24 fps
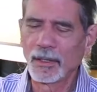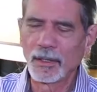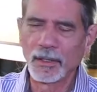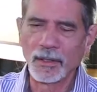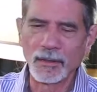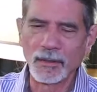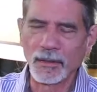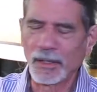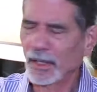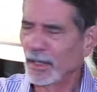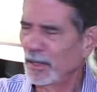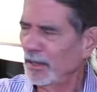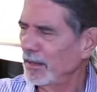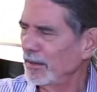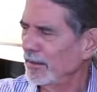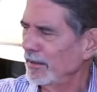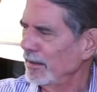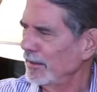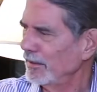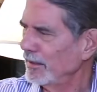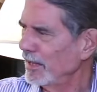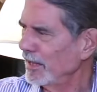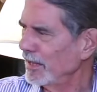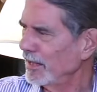
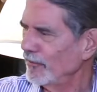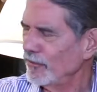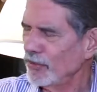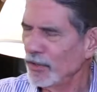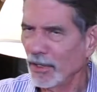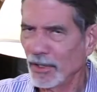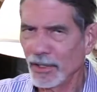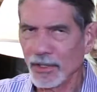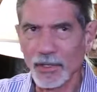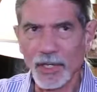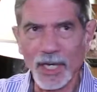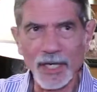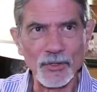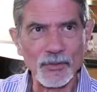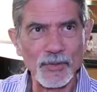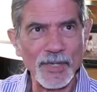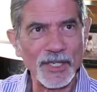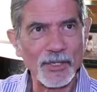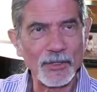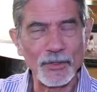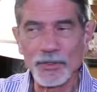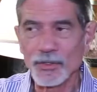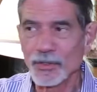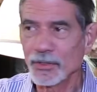They give you a
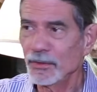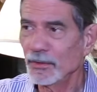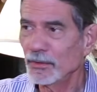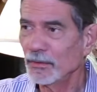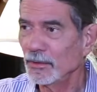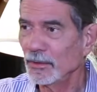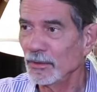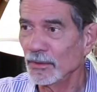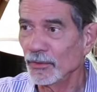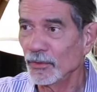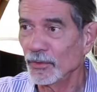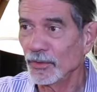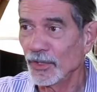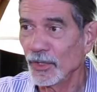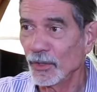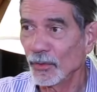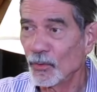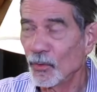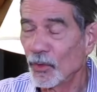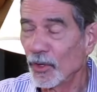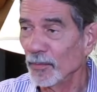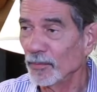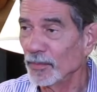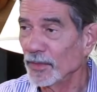drink or two, you're
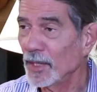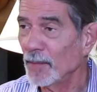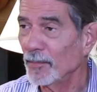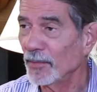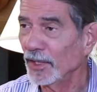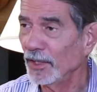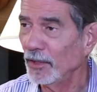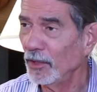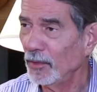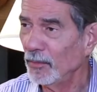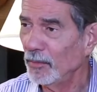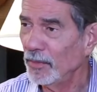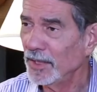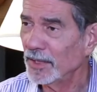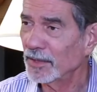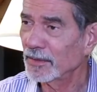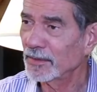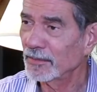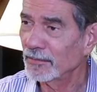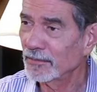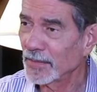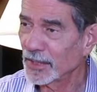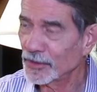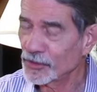warmed up a little bit,
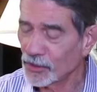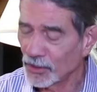that's